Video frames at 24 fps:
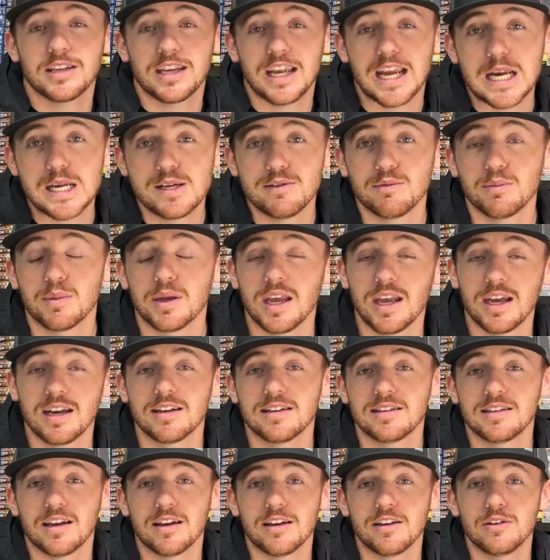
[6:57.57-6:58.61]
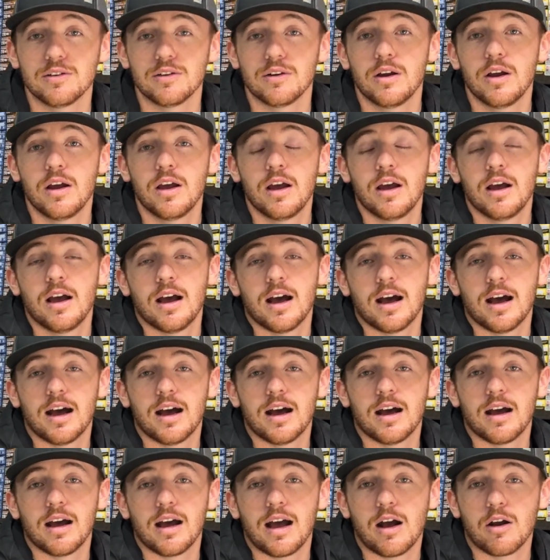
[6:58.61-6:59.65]
Can't even begin to tell you
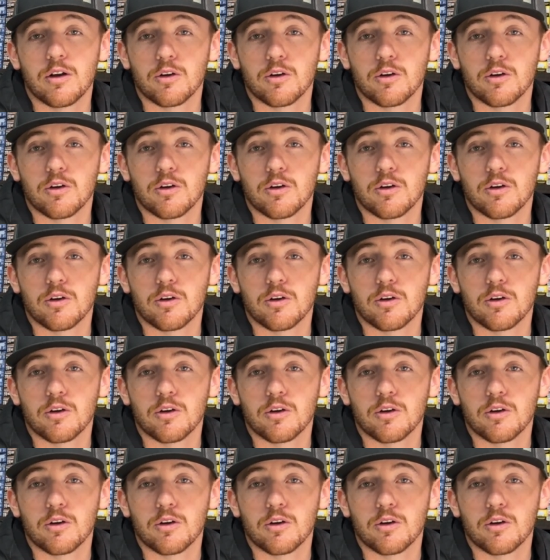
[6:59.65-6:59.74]
how